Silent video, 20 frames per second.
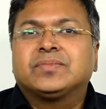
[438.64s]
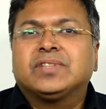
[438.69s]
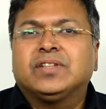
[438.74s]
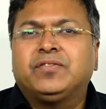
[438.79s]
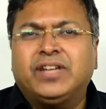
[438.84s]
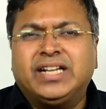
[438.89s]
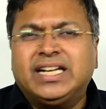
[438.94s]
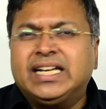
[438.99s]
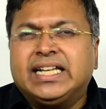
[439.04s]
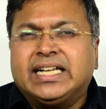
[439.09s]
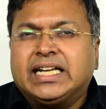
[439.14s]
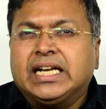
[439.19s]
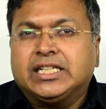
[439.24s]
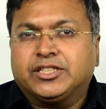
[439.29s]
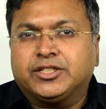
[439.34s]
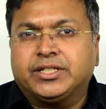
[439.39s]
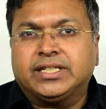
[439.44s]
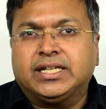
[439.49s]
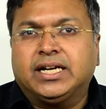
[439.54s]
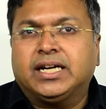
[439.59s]
very little
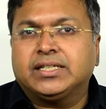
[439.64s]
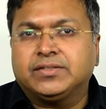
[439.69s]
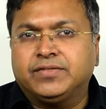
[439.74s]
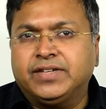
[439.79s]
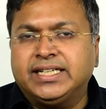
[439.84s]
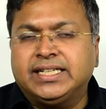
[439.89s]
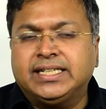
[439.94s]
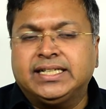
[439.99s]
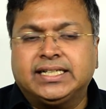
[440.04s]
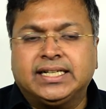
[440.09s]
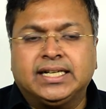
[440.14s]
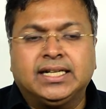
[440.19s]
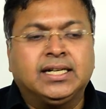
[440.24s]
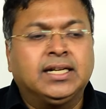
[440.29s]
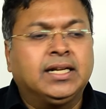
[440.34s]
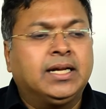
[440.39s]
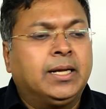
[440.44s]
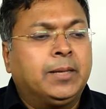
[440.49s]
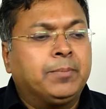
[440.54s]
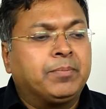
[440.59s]
Shringar, very little.
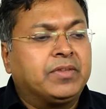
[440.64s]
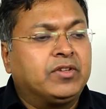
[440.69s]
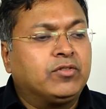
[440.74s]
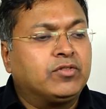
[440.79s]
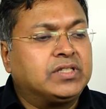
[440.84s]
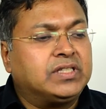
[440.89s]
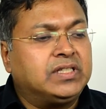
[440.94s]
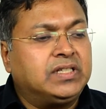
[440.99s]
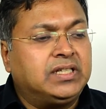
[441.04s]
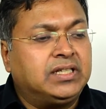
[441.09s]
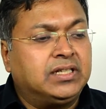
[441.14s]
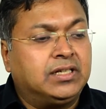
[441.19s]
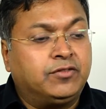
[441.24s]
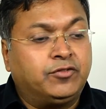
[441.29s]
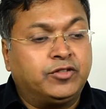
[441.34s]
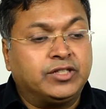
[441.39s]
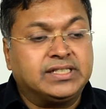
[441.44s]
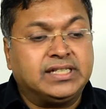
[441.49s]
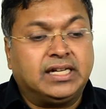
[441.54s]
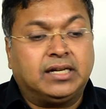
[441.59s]
You see,
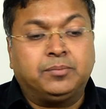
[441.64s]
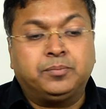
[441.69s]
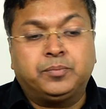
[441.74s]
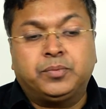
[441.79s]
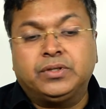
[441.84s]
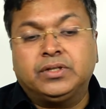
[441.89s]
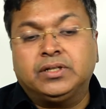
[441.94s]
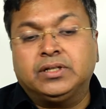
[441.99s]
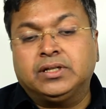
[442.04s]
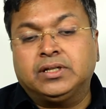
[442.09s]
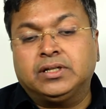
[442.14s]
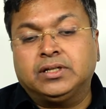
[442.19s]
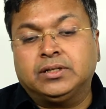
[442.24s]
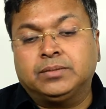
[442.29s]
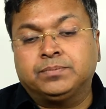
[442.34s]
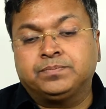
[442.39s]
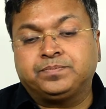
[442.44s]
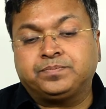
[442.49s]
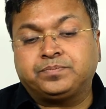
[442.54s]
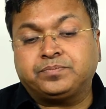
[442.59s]
for
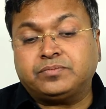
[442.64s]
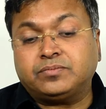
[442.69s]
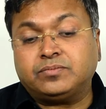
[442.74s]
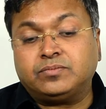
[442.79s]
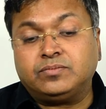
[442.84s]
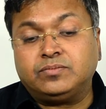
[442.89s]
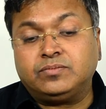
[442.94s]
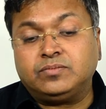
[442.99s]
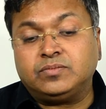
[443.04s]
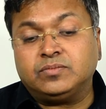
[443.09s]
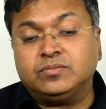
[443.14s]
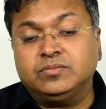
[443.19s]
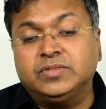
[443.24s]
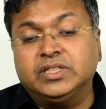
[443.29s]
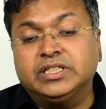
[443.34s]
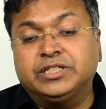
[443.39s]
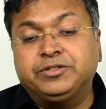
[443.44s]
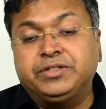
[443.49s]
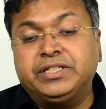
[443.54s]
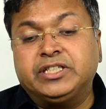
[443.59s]
example, the
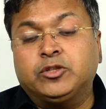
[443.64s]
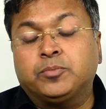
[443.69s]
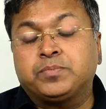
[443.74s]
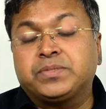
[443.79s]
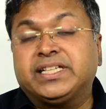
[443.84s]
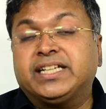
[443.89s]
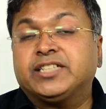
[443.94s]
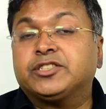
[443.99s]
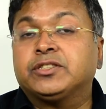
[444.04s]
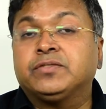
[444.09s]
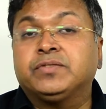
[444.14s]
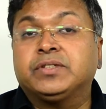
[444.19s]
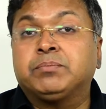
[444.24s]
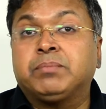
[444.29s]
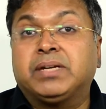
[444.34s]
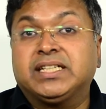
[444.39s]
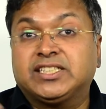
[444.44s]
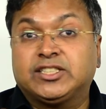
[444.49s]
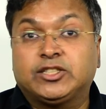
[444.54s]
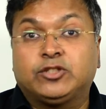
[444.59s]
Greek obsession with
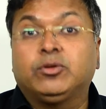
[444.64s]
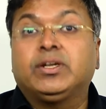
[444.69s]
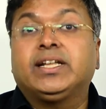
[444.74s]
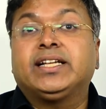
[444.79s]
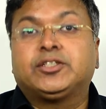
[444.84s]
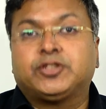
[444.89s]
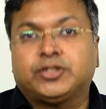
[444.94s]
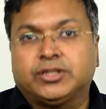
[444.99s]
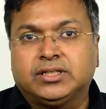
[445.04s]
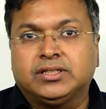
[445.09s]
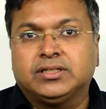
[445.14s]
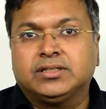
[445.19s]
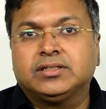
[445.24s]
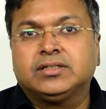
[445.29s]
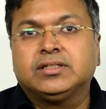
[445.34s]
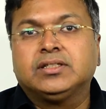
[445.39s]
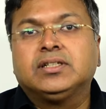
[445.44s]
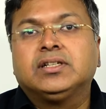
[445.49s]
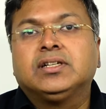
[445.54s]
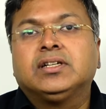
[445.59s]
musculature,
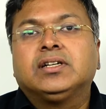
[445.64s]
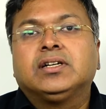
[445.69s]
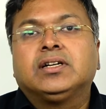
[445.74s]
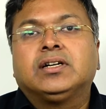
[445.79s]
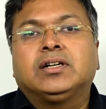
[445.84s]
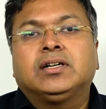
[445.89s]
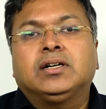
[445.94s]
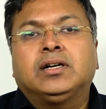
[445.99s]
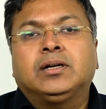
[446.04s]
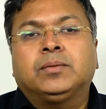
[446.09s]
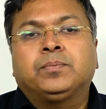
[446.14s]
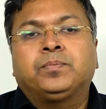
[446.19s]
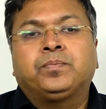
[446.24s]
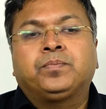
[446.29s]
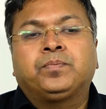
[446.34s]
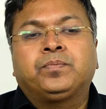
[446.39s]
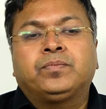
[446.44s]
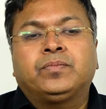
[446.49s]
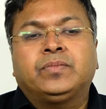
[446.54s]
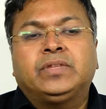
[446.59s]

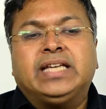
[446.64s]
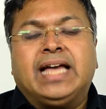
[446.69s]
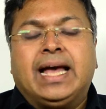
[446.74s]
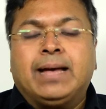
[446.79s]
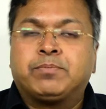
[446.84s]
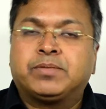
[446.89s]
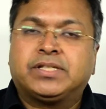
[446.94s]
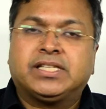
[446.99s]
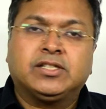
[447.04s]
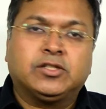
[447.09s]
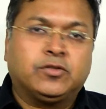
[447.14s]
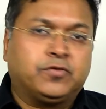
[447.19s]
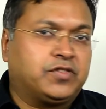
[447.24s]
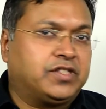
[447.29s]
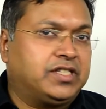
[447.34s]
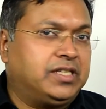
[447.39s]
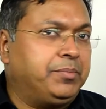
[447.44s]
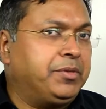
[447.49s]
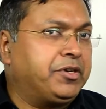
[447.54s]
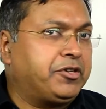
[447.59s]
the absence of
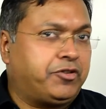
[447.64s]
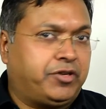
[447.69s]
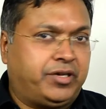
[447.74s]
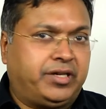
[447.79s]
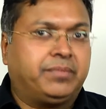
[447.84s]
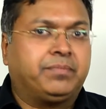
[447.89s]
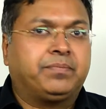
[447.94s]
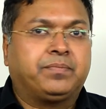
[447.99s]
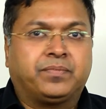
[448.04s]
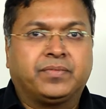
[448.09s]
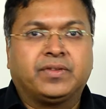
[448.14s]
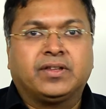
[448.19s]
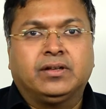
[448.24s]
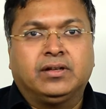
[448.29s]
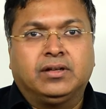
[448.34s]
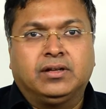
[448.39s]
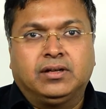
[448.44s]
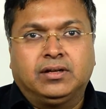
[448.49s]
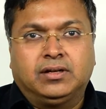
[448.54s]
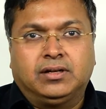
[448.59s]
symmetry.
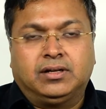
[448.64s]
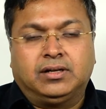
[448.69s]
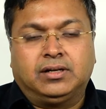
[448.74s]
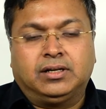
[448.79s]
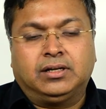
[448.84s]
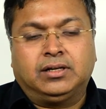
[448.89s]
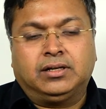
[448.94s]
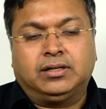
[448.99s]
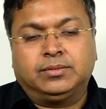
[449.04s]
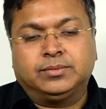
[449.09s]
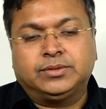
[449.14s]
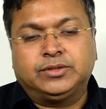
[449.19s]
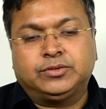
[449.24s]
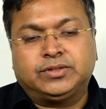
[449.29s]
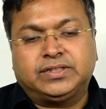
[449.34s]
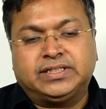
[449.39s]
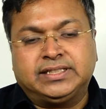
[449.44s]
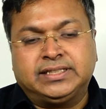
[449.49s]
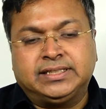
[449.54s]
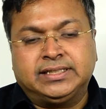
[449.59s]
You
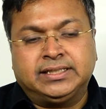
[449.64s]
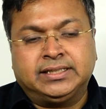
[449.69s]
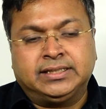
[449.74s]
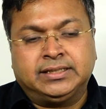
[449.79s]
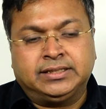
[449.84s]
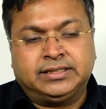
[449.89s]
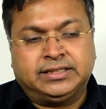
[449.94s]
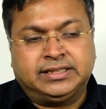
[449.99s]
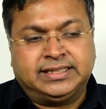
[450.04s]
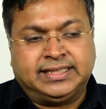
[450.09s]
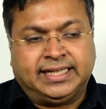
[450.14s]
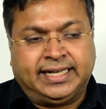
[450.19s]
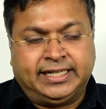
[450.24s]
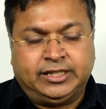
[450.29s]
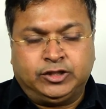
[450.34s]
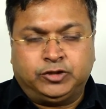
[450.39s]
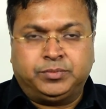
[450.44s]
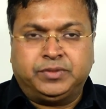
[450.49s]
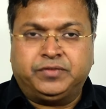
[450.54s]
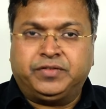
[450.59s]
see a desire
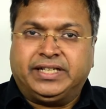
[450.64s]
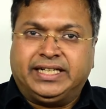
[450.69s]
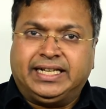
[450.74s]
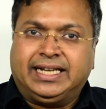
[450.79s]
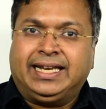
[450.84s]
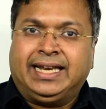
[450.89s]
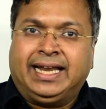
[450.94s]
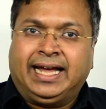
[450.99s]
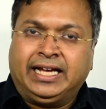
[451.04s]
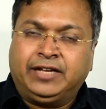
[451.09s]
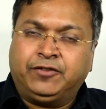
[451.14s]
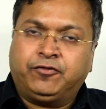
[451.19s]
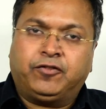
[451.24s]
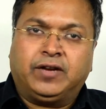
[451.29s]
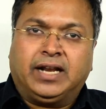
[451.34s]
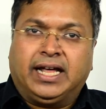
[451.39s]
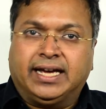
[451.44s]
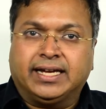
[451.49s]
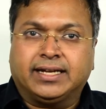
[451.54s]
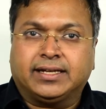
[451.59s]
to be very
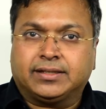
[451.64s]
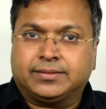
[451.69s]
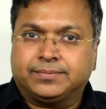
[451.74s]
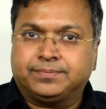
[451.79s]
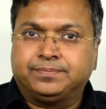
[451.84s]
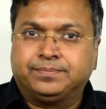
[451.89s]
lifelike.